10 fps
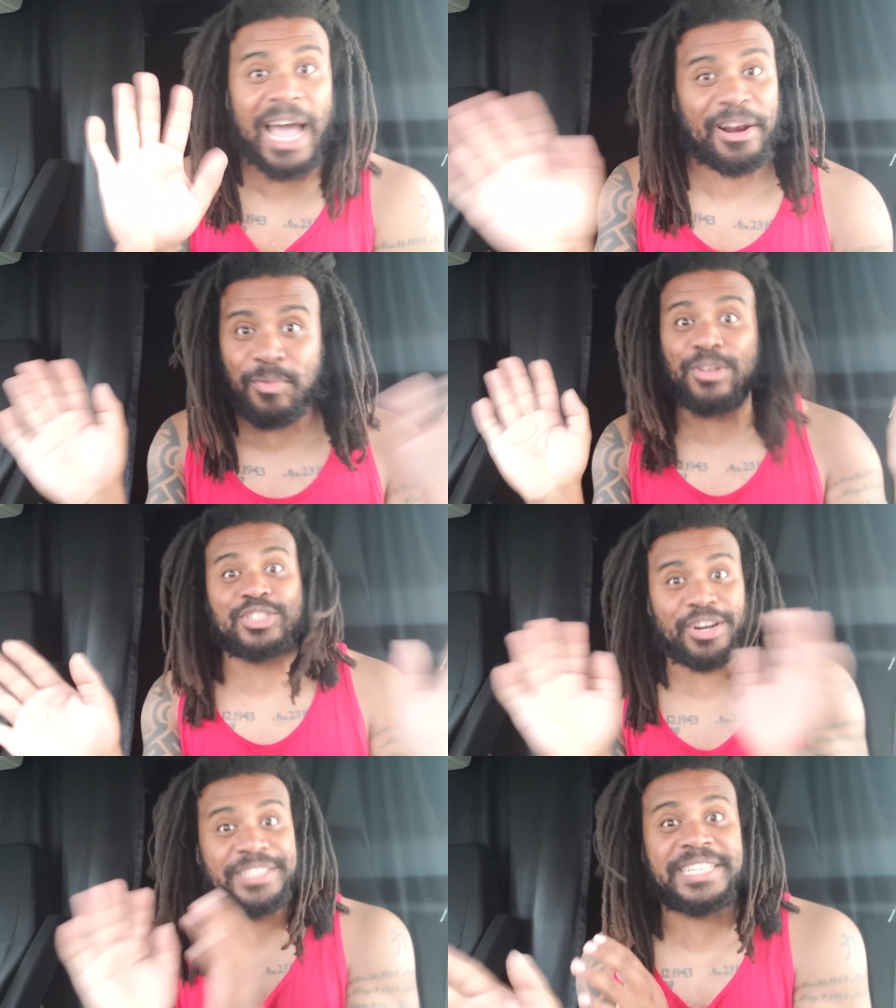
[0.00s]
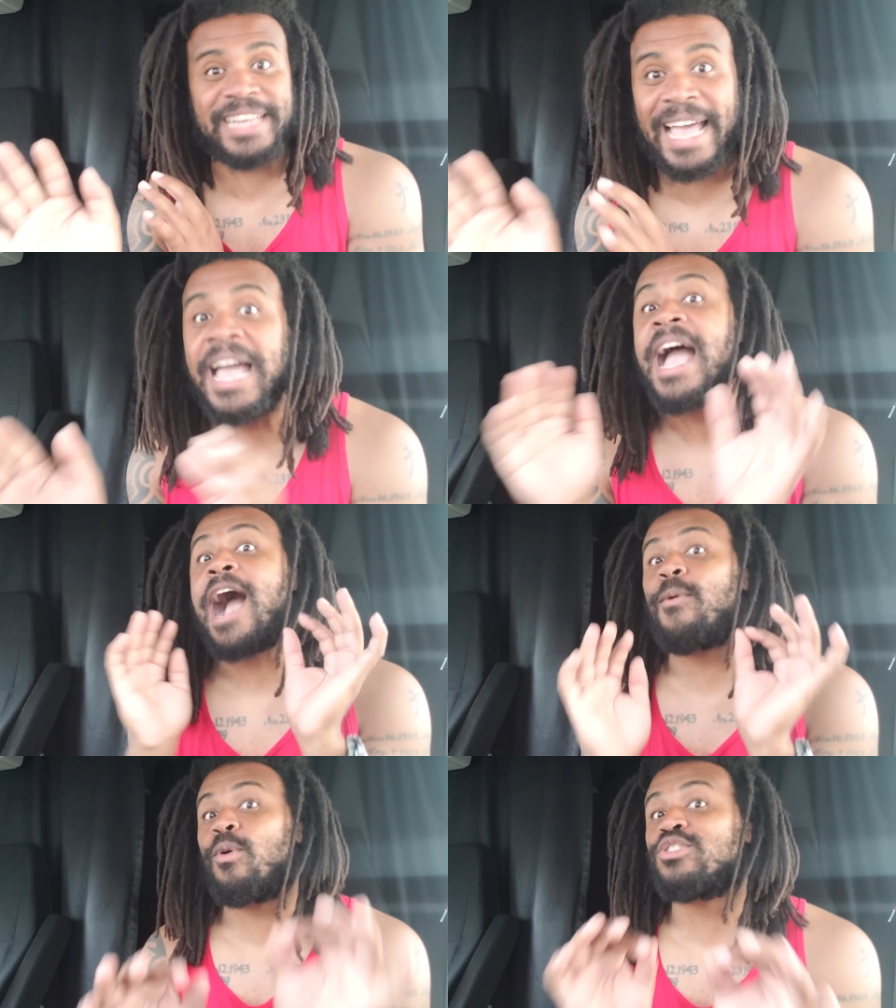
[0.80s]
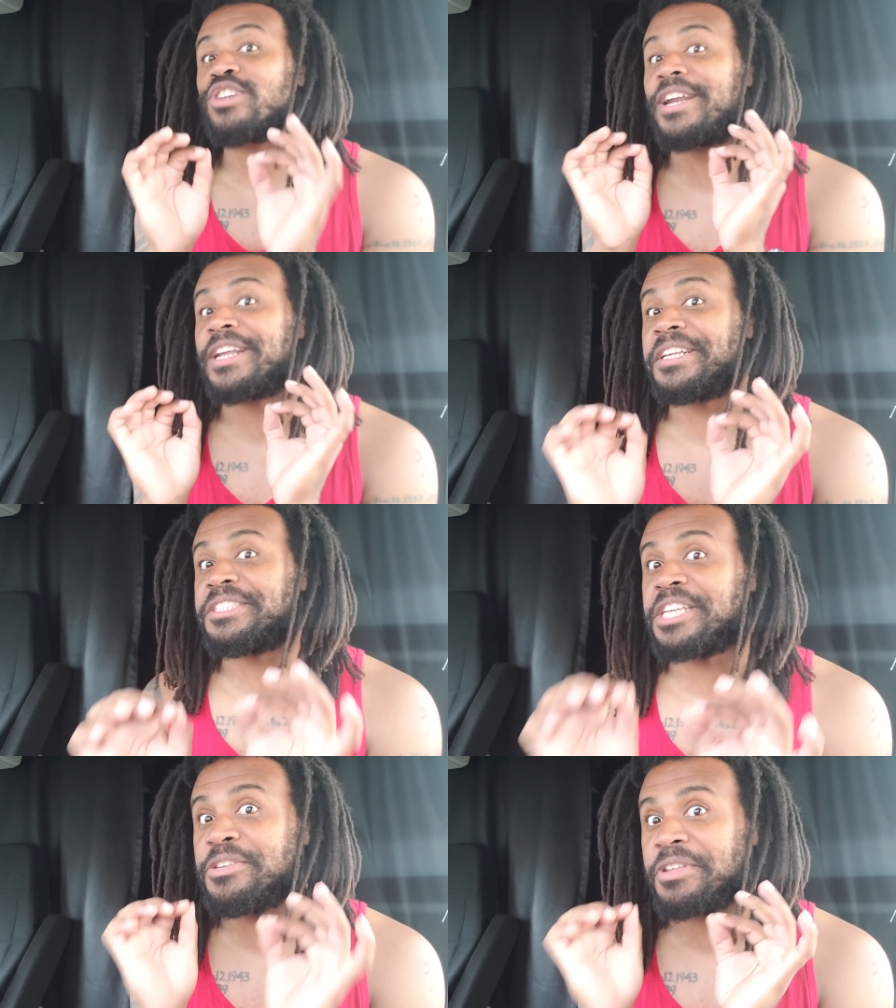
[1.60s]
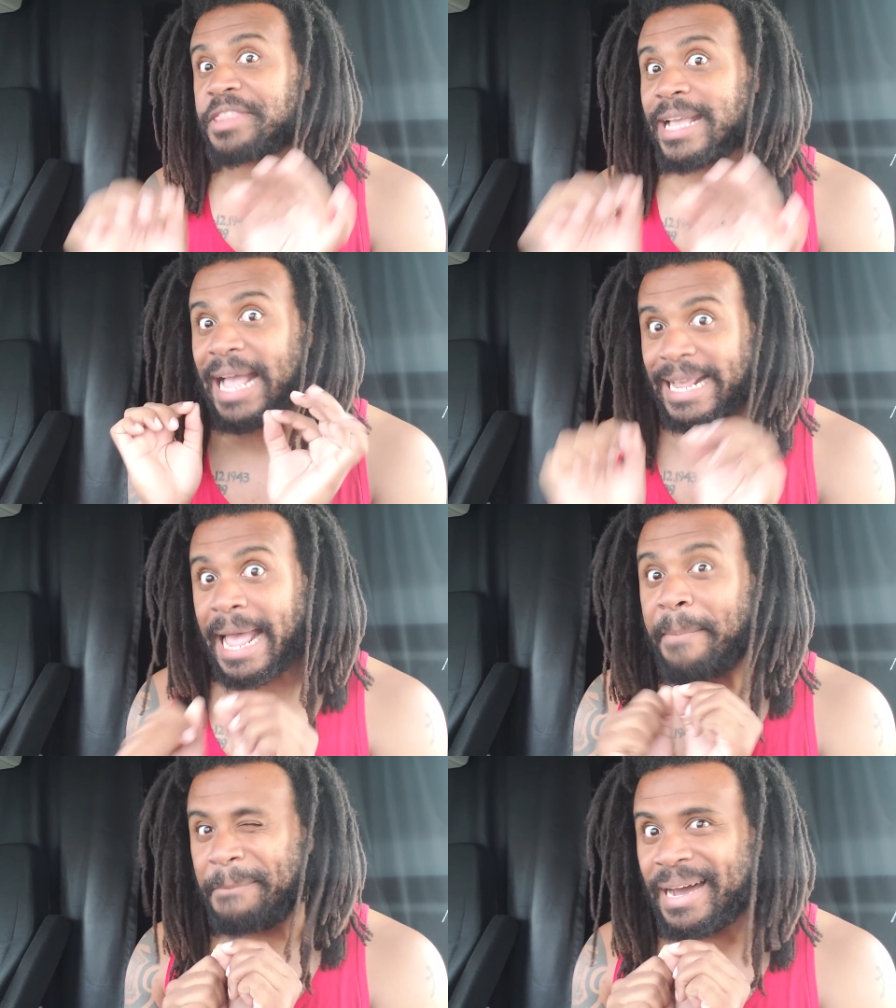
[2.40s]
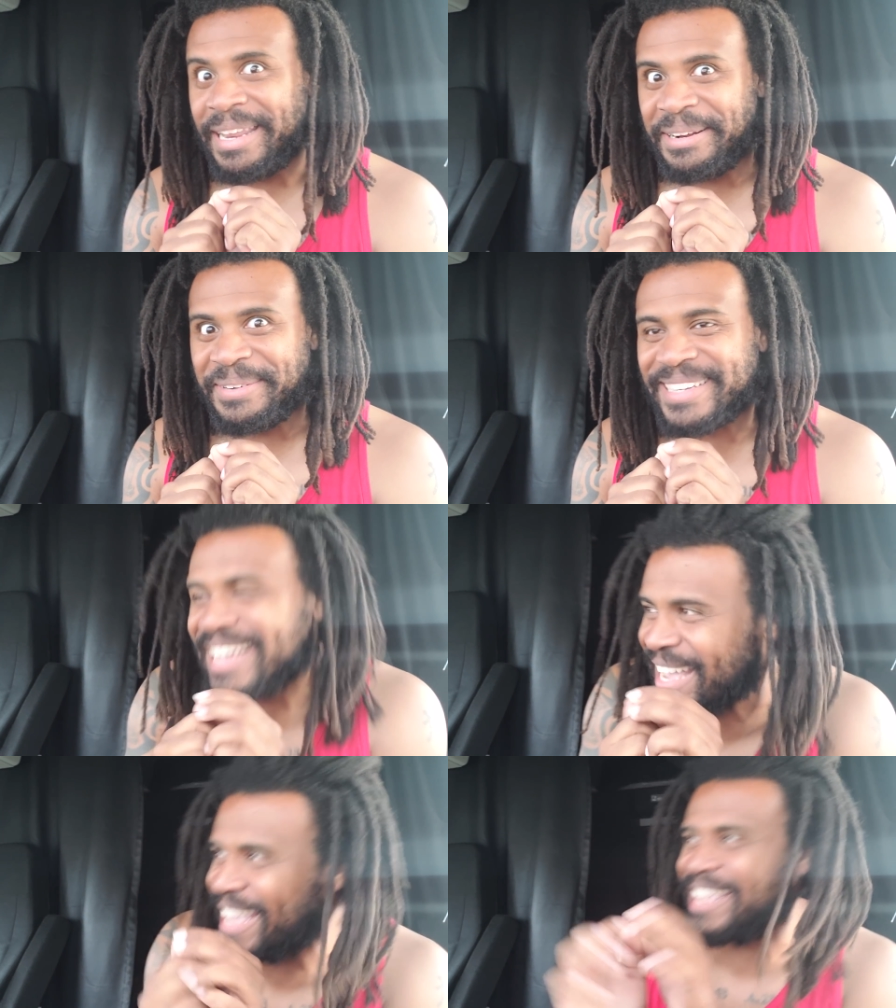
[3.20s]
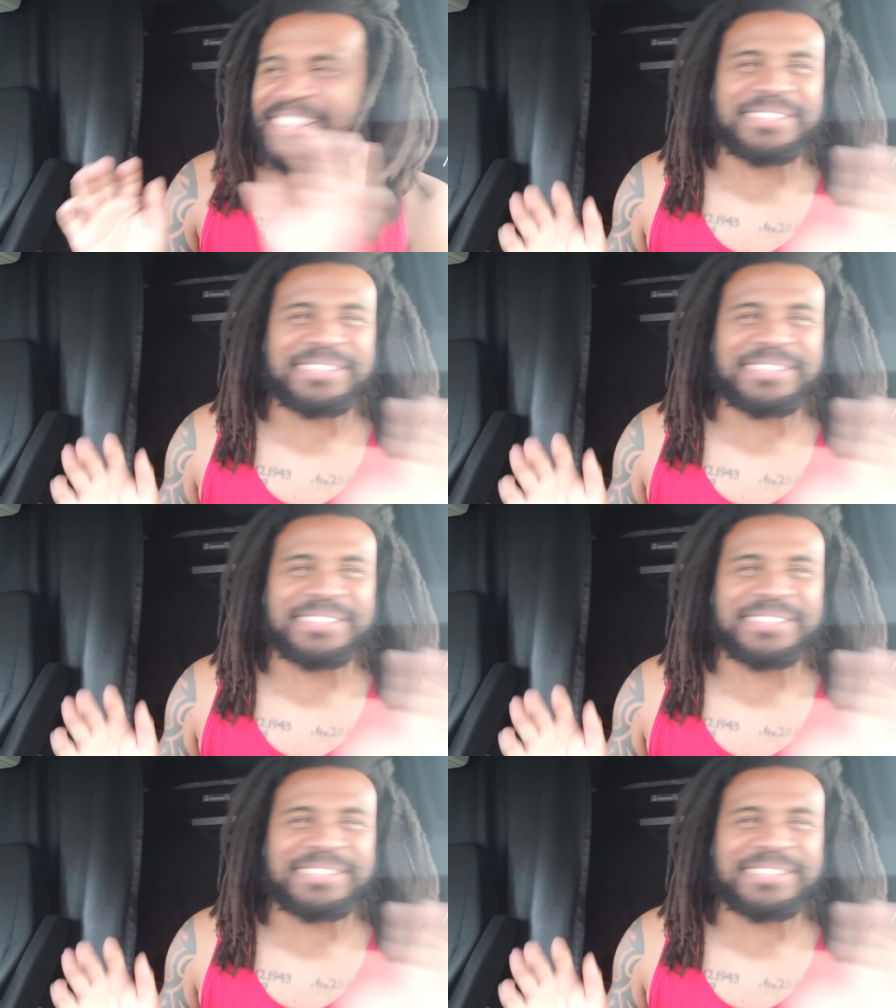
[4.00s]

I don't want y'all to see that. I want y'all to continue to think I got money. Okay,